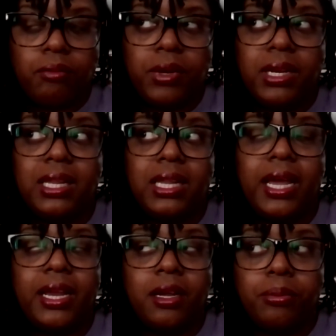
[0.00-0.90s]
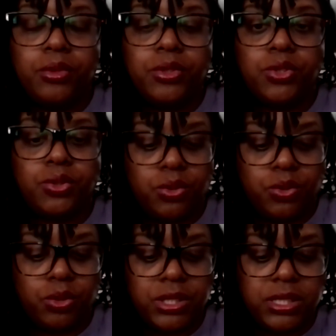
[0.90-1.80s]
reliable
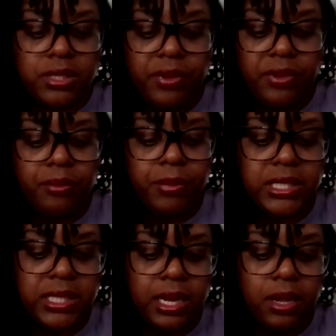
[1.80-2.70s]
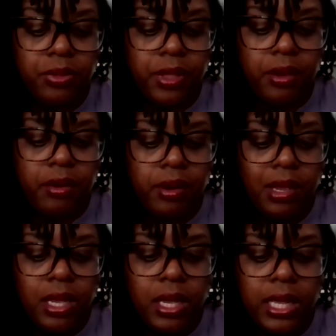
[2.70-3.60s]
sources of information out there
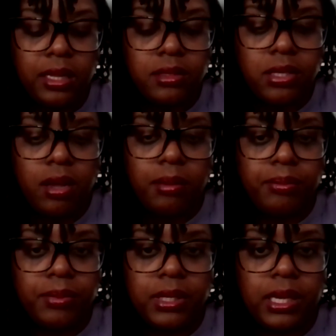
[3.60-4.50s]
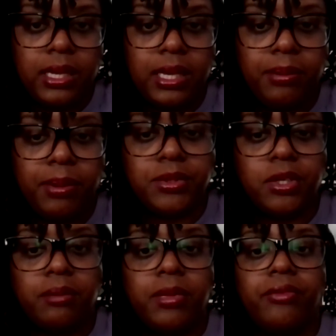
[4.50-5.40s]
and talk and get people
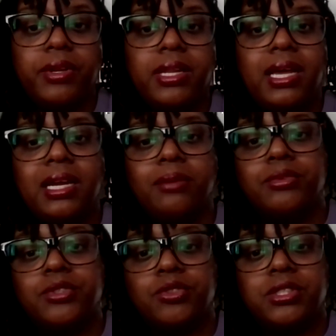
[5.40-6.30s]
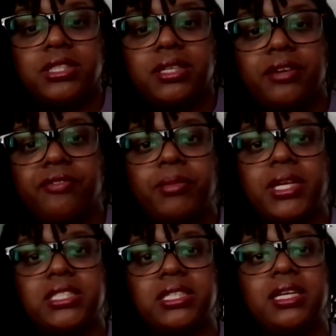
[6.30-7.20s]
talking about reliable sources of
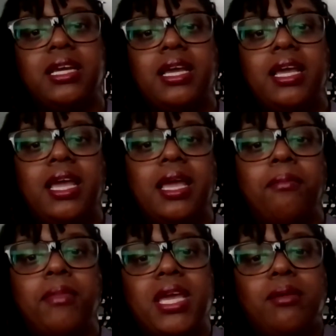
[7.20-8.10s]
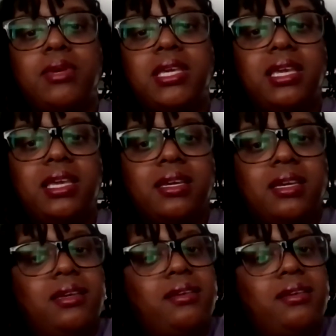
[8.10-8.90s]
information, and maybe,